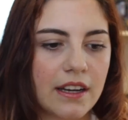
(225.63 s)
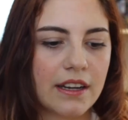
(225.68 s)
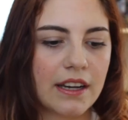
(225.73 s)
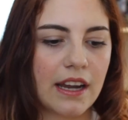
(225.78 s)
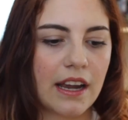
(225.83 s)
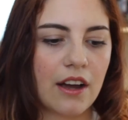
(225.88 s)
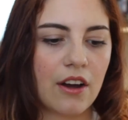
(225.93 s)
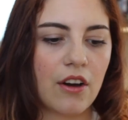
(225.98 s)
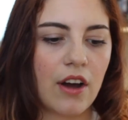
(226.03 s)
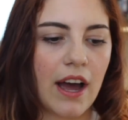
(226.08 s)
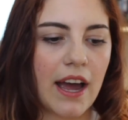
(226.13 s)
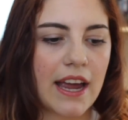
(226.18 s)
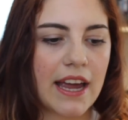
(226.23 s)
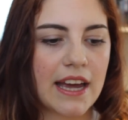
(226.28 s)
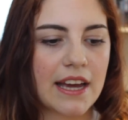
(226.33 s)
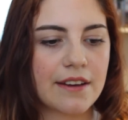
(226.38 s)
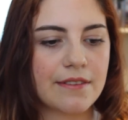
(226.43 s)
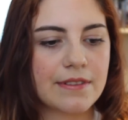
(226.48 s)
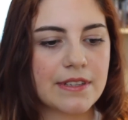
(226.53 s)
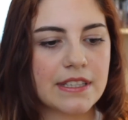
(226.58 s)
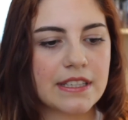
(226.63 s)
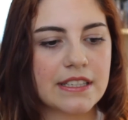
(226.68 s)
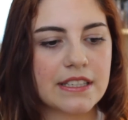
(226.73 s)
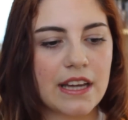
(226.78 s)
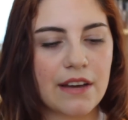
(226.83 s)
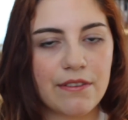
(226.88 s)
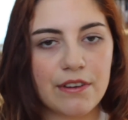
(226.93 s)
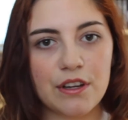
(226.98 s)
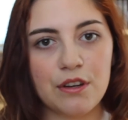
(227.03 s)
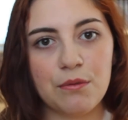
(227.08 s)
Now I have
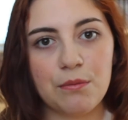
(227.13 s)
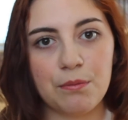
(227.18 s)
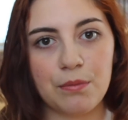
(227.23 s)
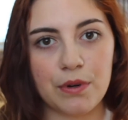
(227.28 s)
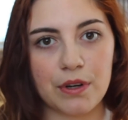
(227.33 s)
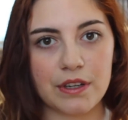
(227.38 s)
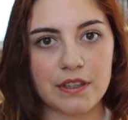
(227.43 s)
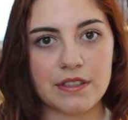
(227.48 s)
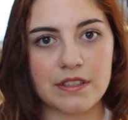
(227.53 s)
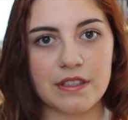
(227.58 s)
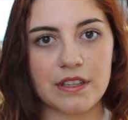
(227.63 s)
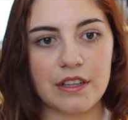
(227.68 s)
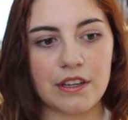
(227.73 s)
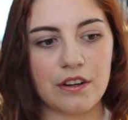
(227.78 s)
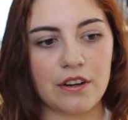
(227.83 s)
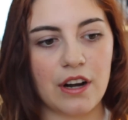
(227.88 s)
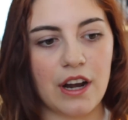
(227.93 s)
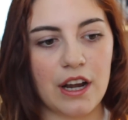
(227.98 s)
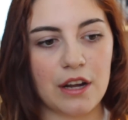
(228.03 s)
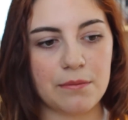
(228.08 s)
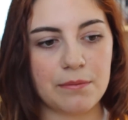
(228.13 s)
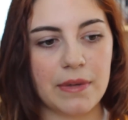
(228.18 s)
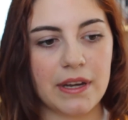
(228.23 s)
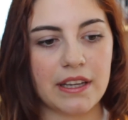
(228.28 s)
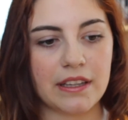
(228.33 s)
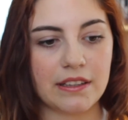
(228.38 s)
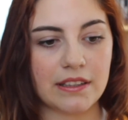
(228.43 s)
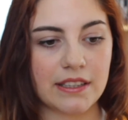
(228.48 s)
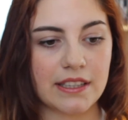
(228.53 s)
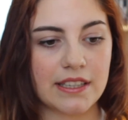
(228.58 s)
7 books that are on
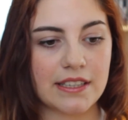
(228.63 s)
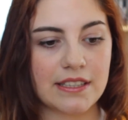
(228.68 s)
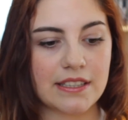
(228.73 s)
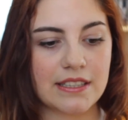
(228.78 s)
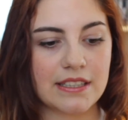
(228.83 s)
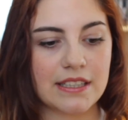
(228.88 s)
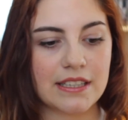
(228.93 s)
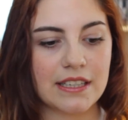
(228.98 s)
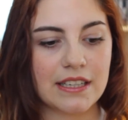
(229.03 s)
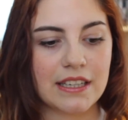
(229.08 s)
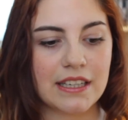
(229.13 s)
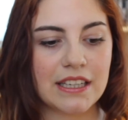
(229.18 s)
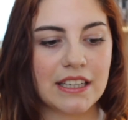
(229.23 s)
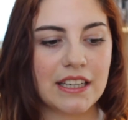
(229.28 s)
my list.